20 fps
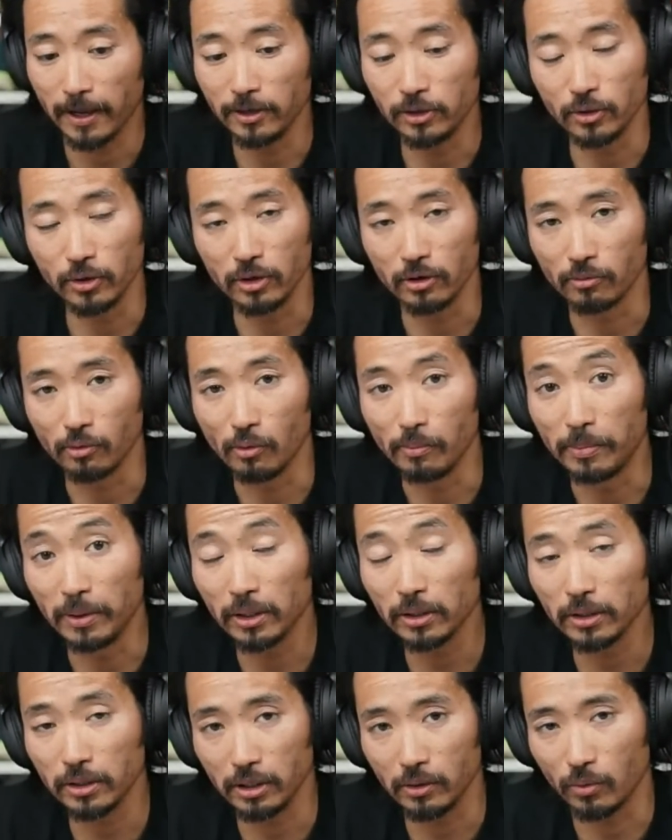and doing your
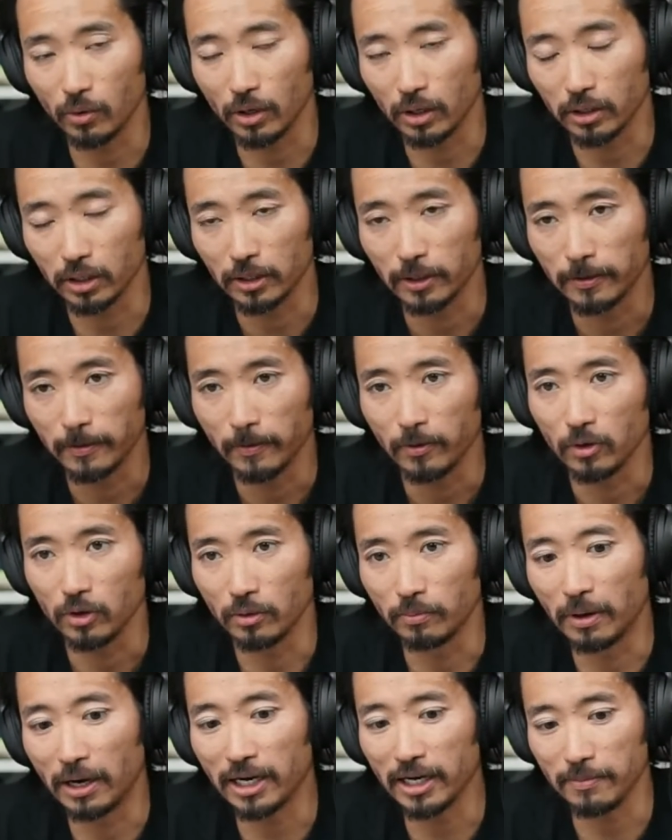mobility work
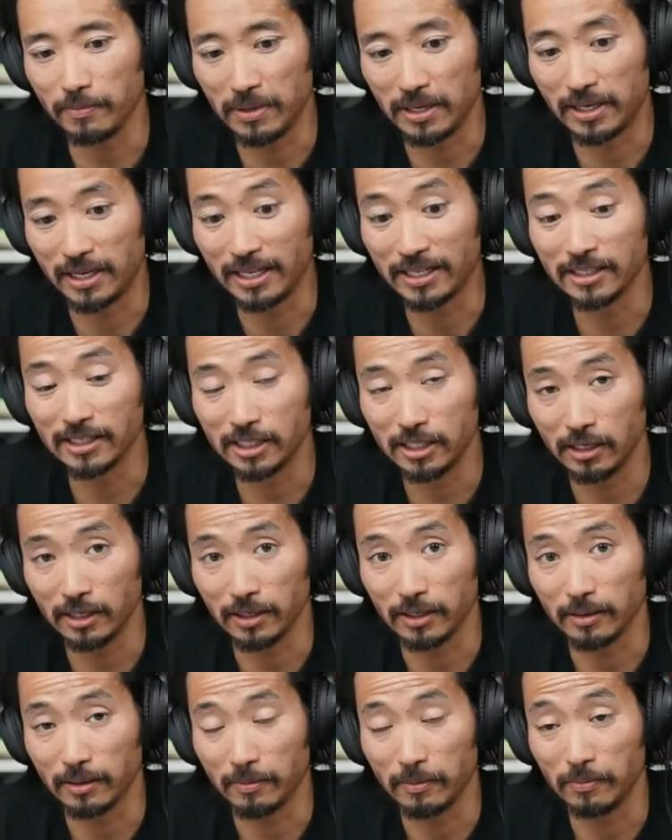your body begins
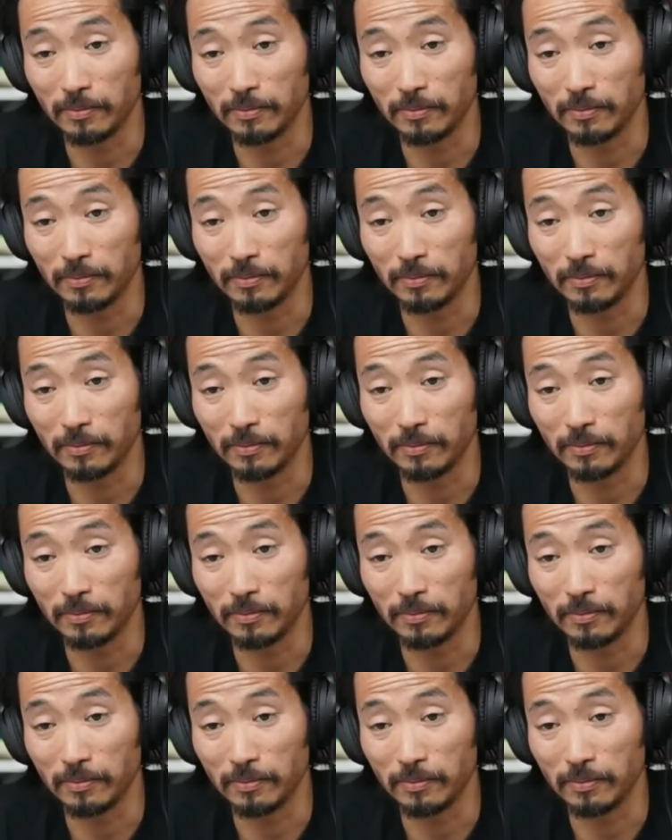to